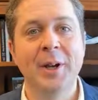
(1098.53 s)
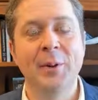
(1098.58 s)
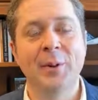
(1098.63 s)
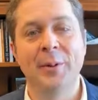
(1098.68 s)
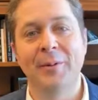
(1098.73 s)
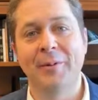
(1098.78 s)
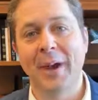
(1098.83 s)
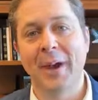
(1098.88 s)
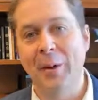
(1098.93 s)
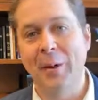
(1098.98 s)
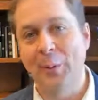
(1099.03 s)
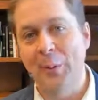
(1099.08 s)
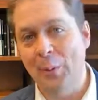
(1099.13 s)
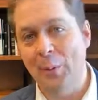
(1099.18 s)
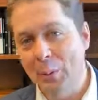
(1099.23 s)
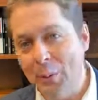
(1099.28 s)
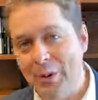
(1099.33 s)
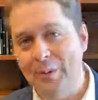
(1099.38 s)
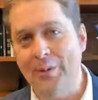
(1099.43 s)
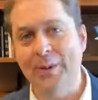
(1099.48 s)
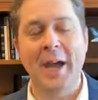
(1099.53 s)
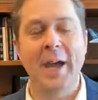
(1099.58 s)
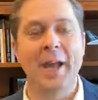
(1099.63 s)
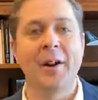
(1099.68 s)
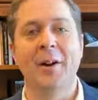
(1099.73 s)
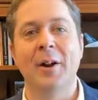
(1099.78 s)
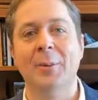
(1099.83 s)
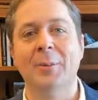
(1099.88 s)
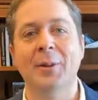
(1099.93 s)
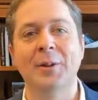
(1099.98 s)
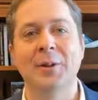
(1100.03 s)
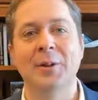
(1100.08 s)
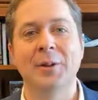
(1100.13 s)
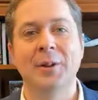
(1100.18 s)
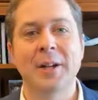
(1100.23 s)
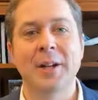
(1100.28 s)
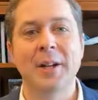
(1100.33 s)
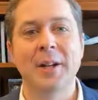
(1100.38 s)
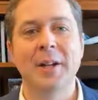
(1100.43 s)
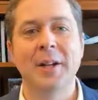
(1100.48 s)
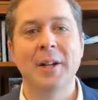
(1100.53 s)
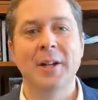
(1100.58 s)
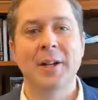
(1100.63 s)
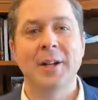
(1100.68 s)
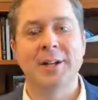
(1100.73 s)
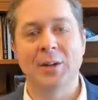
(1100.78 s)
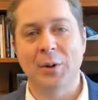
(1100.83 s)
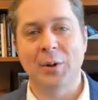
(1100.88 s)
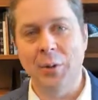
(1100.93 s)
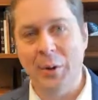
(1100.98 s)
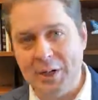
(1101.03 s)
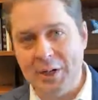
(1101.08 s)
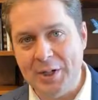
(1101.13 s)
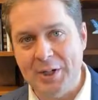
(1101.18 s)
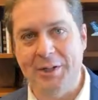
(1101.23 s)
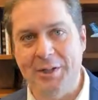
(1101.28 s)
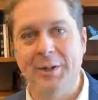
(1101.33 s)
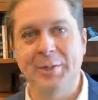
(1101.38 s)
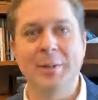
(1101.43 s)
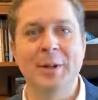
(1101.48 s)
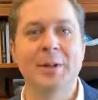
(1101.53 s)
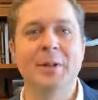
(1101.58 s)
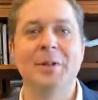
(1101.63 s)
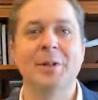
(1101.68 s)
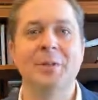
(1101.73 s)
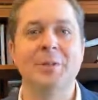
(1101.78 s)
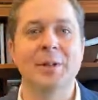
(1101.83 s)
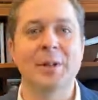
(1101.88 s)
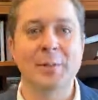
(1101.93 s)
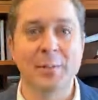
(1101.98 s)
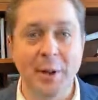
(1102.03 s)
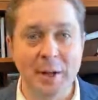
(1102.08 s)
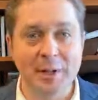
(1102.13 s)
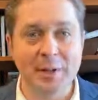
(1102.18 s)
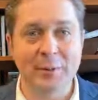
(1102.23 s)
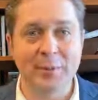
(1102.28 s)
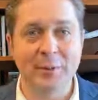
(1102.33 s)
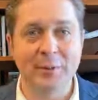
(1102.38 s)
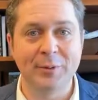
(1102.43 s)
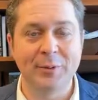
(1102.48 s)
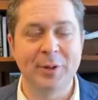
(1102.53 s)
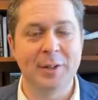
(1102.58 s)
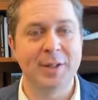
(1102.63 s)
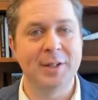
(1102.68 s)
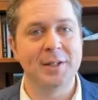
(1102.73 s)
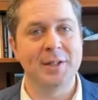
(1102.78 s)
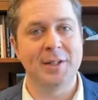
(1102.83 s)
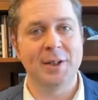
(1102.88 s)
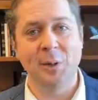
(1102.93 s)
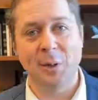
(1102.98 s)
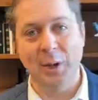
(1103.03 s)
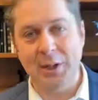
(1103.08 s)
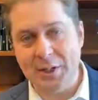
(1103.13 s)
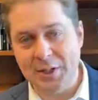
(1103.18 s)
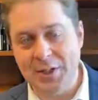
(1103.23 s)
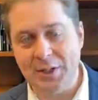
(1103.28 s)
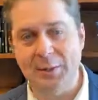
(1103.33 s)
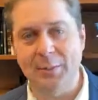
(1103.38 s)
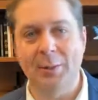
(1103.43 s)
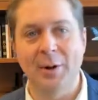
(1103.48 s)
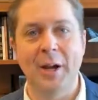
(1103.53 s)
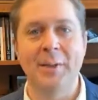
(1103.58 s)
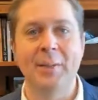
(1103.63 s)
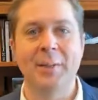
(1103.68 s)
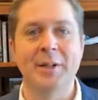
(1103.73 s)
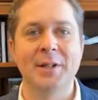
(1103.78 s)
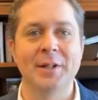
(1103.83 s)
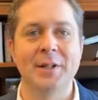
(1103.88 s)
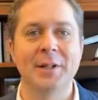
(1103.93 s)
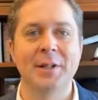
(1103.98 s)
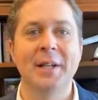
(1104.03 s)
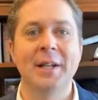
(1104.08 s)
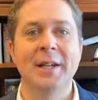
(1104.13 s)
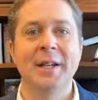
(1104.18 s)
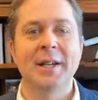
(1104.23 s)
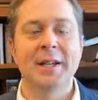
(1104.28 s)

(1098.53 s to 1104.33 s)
We would, we would have had an opportunity to question the minister responsible for this, to question the prime minister.